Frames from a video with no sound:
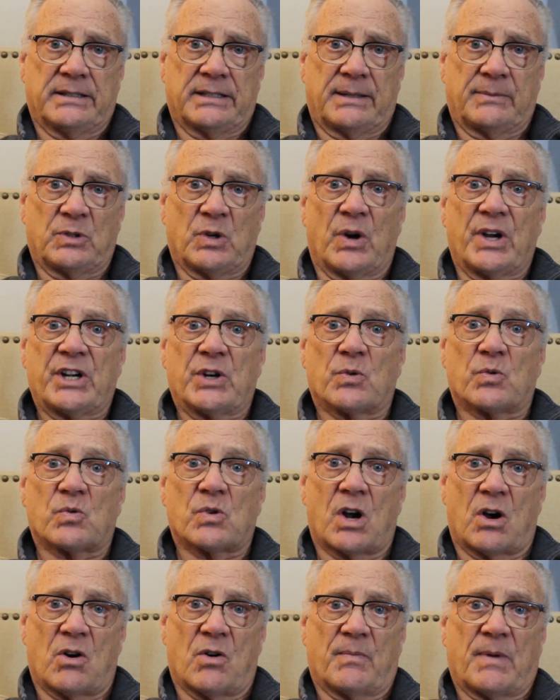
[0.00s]
I'm going to
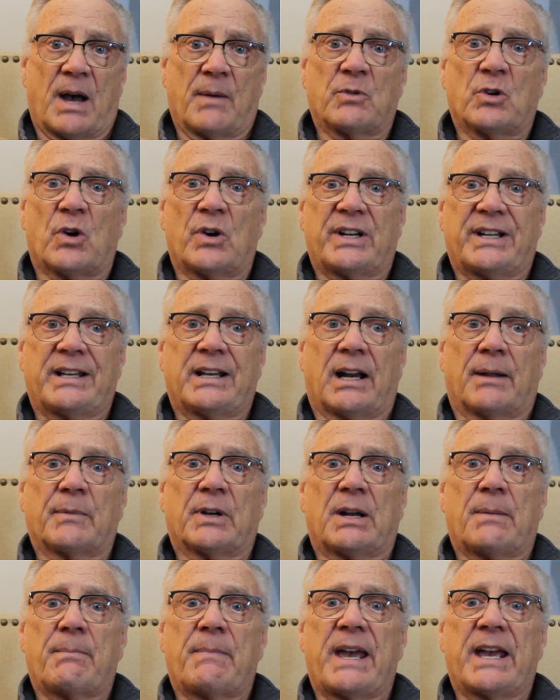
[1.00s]
Rome. I'm going
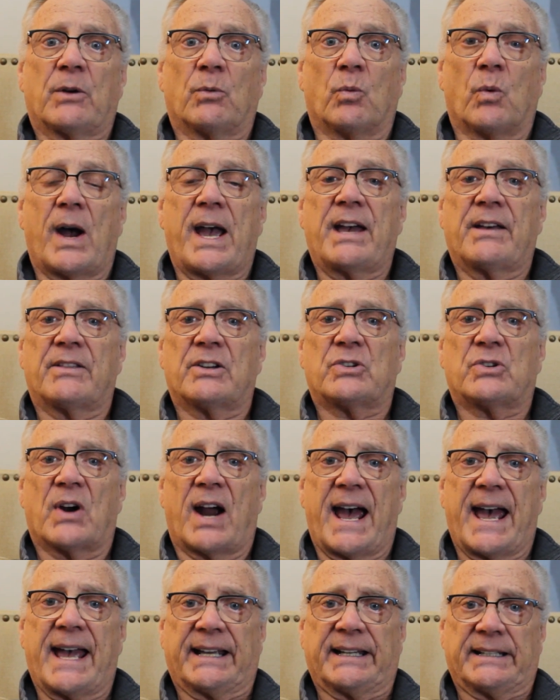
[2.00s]
to make Way of the
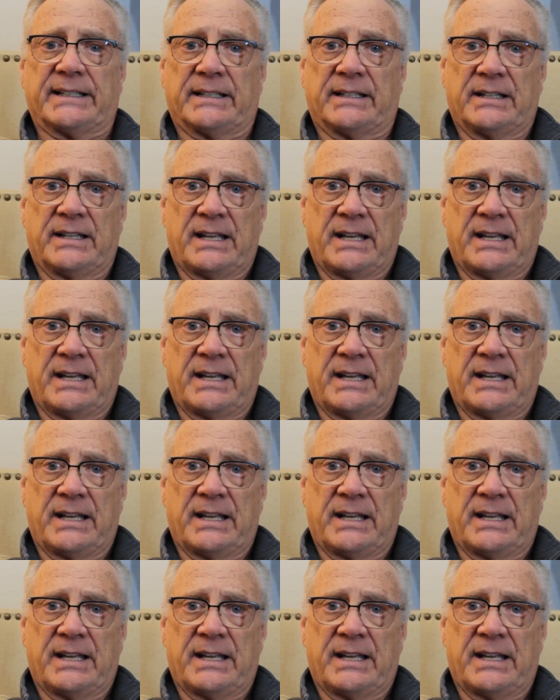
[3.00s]
Dragon.